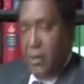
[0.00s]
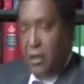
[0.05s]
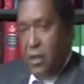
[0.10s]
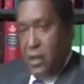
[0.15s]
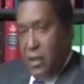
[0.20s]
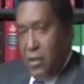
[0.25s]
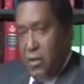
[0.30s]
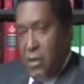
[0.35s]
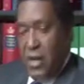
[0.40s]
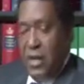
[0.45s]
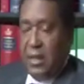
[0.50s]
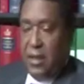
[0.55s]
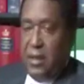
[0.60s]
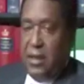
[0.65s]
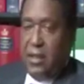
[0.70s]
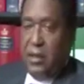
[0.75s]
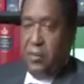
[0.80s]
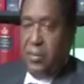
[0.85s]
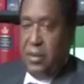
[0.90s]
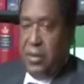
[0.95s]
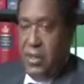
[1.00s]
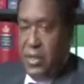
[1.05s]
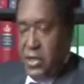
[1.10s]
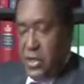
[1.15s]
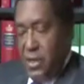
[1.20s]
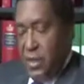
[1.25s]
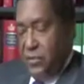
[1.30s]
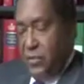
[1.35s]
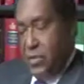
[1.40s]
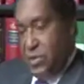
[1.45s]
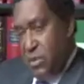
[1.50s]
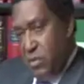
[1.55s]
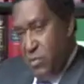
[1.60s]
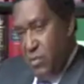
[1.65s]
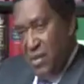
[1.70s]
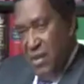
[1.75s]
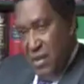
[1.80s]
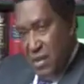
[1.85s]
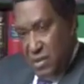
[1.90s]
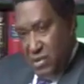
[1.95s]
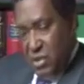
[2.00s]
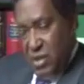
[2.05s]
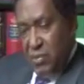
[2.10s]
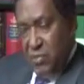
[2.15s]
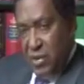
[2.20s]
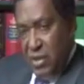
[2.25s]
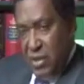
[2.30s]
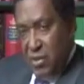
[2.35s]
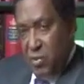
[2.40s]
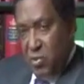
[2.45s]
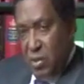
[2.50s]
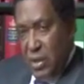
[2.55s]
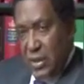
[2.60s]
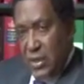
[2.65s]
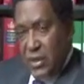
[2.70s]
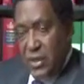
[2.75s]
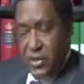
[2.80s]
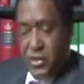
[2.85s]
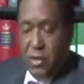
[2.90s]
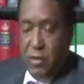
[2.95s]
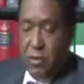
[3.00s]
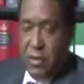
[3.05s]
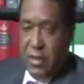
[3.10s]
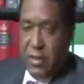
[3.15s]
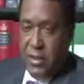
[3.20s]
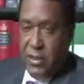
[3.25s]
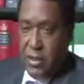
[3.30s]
Theoretically, the police chief should be the one that is going